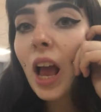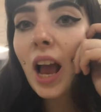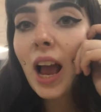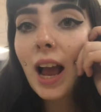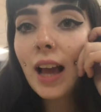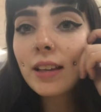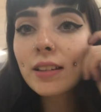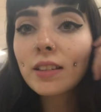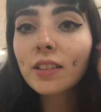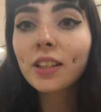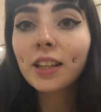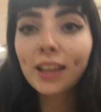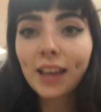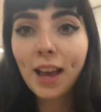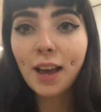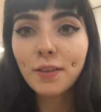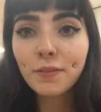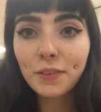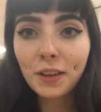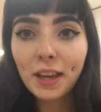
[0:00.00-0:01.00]
Asda
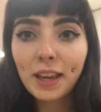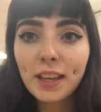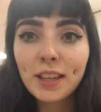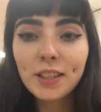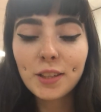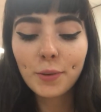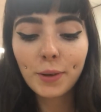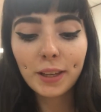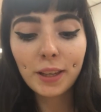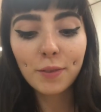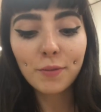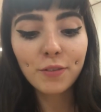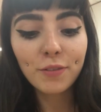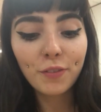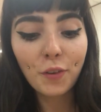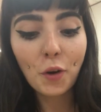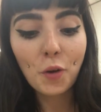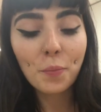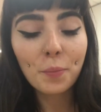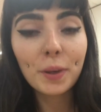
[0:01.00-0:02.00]
Cafe so I can
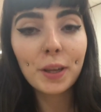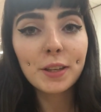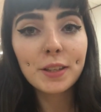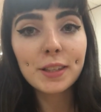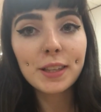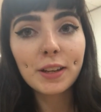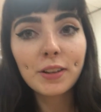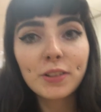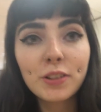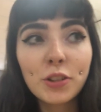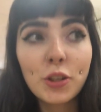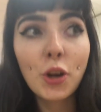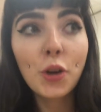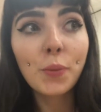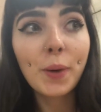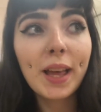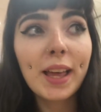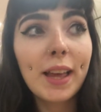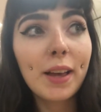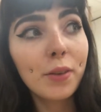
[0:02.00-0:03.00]
film because there is
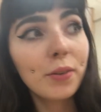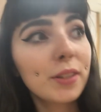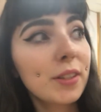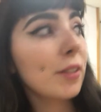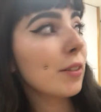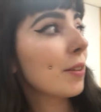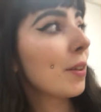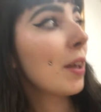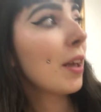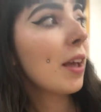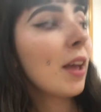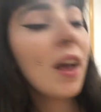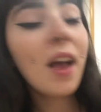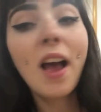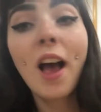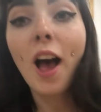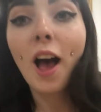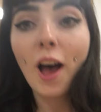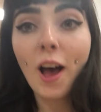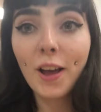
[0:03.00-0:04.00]
nowhere else
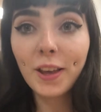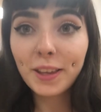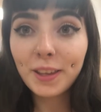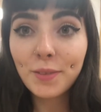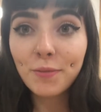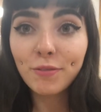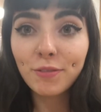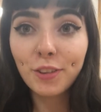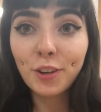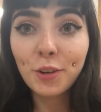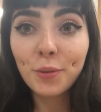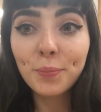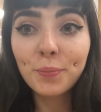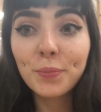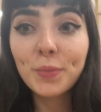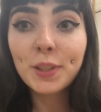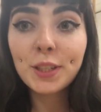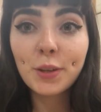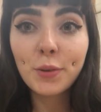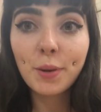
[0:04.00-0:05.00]
I can film,
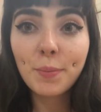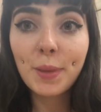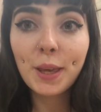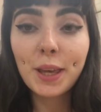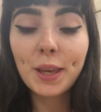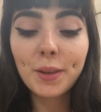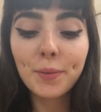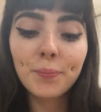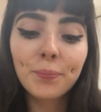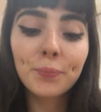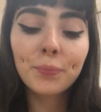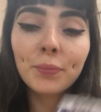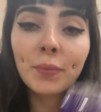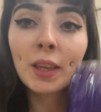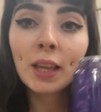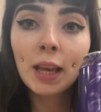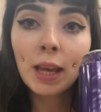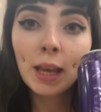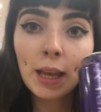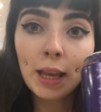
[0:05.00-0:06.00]
so I'm here
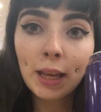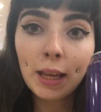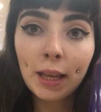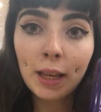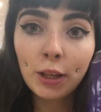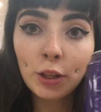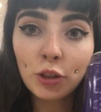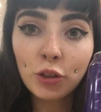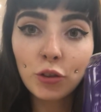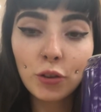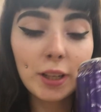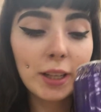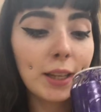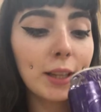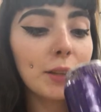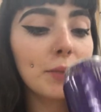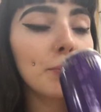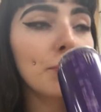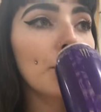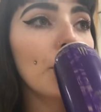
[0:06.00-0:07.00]

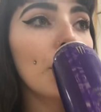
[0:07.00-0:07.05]
drinking.